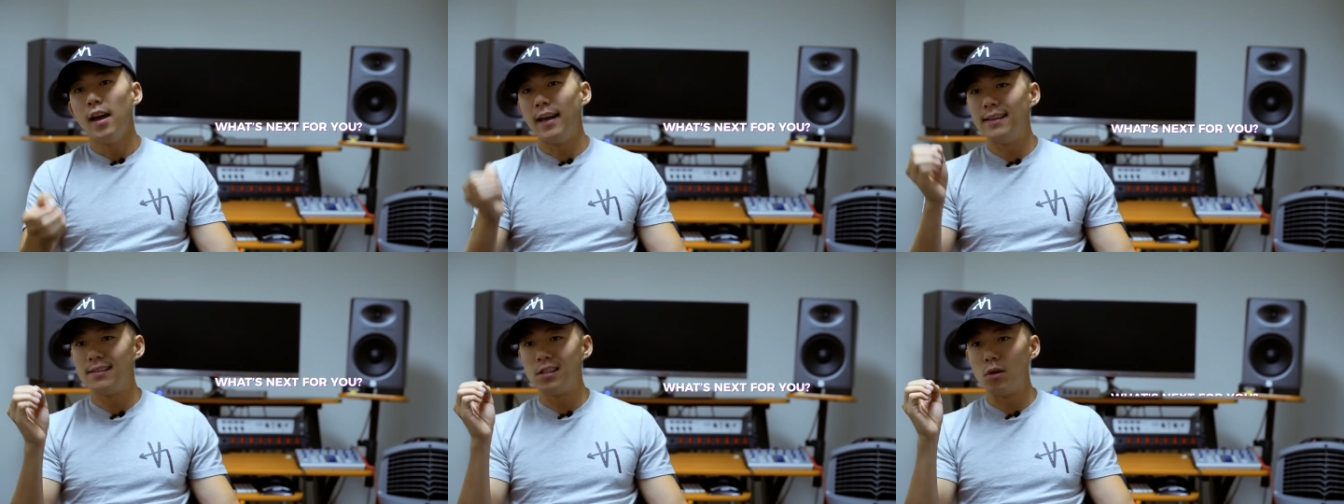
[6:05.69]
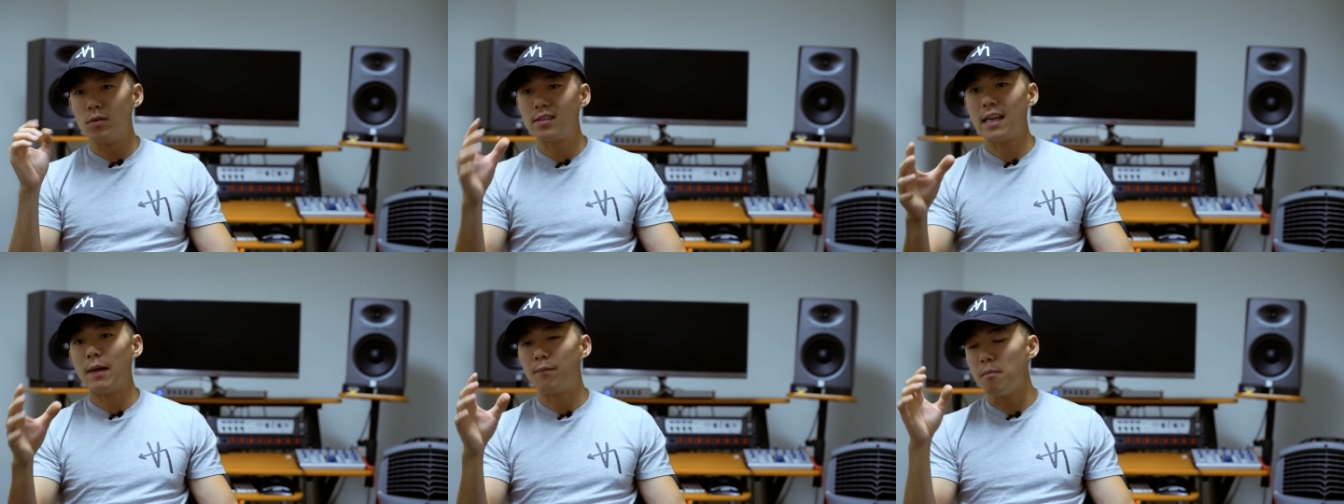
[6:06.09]
And so
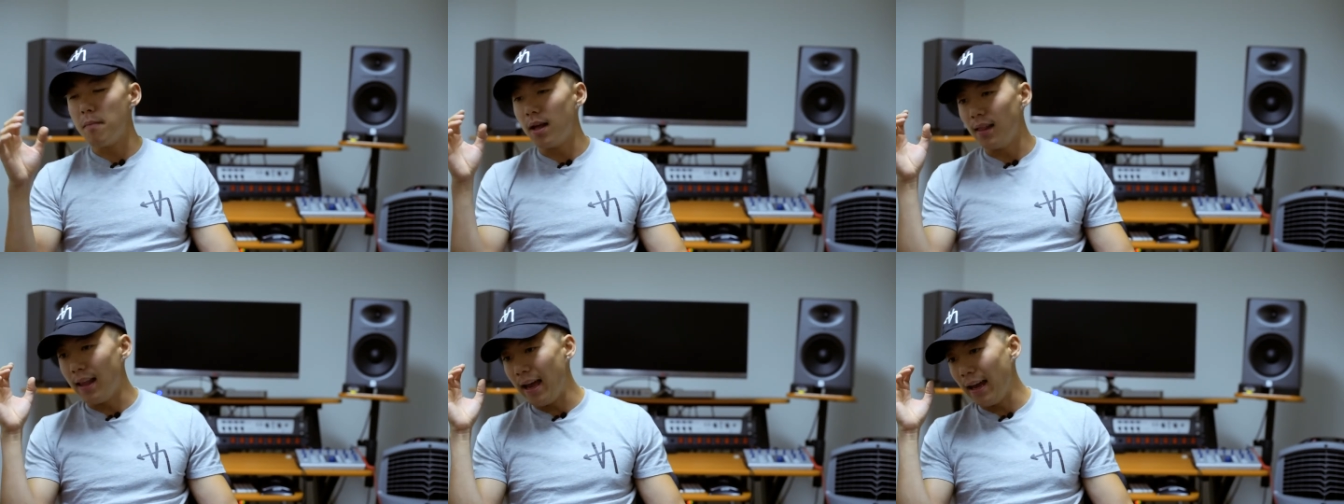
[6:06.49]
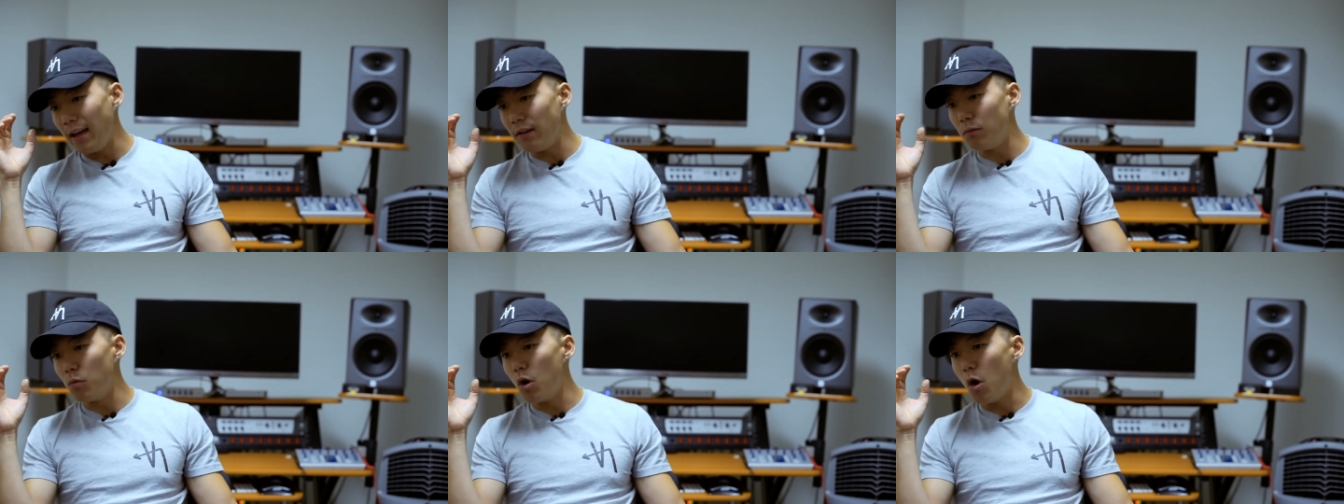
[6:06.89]
Escape from
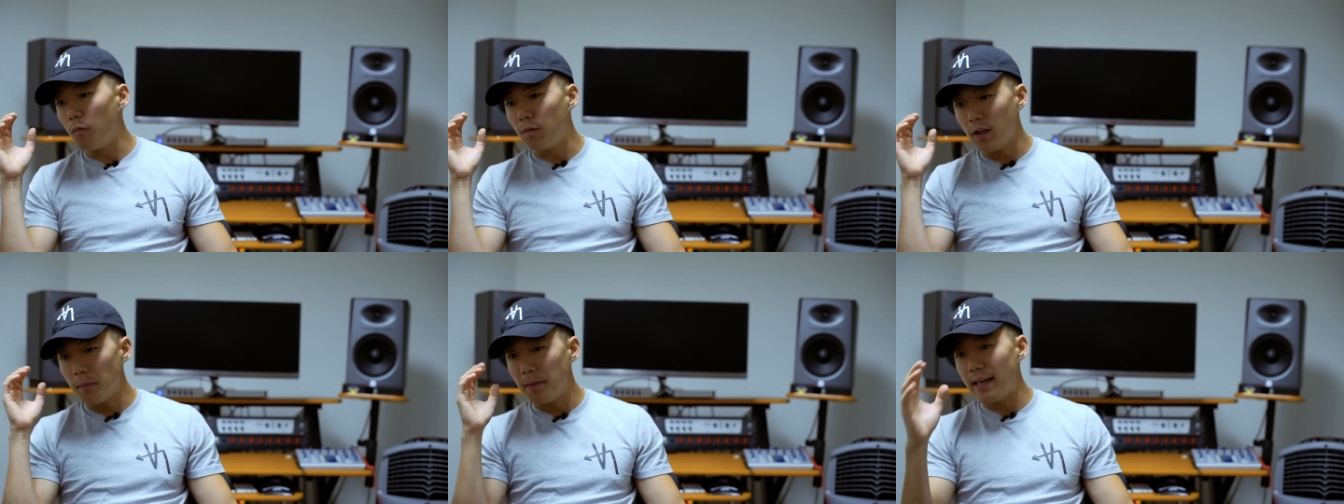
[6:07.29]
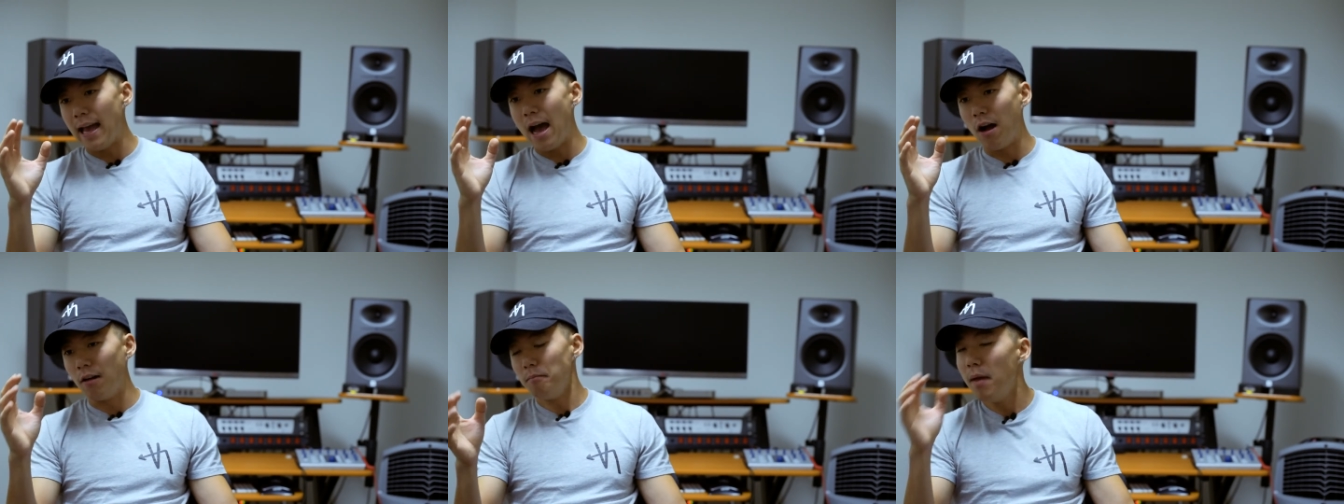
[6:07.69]
LA will hopefully be
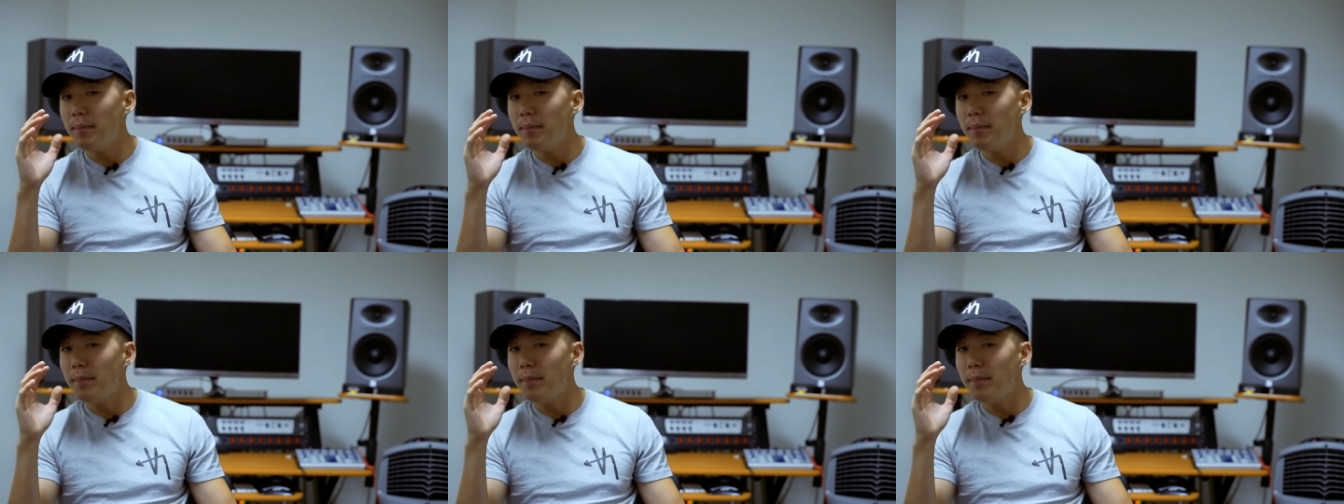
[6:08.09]
out.